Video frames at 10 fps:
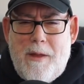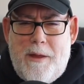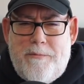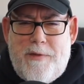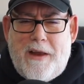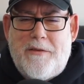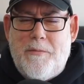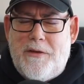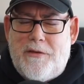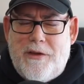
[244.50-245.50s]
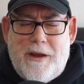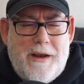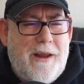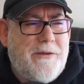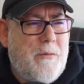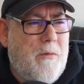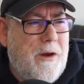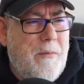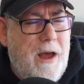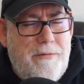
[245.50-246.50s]
investment certainly isn't
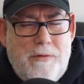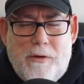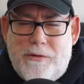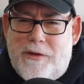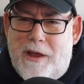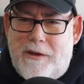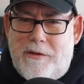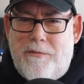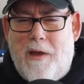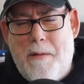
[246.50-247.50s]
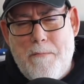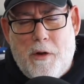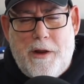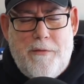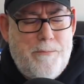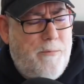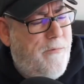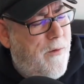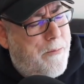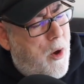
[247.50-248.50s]
one of my fortes. In fact, money
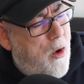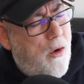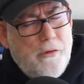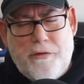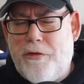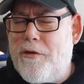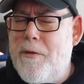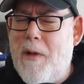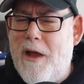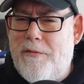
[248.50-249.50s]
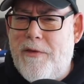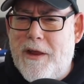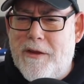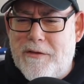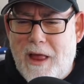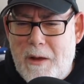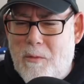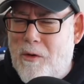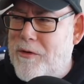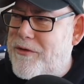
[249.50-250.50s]
pours through my fingers like
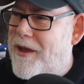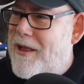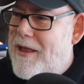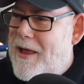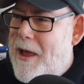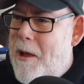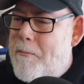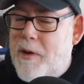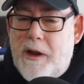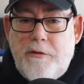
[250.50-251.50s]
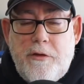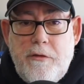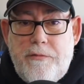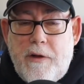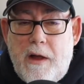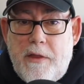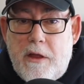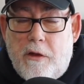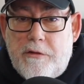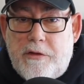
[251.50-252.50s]
water. But I do find the
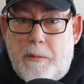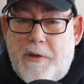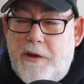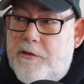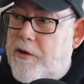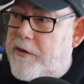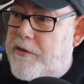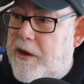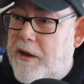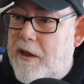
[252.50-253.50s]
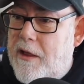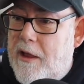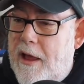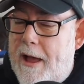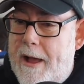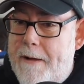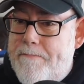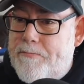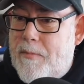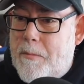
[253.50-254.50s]
concept interesting.
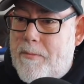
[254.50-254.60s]
And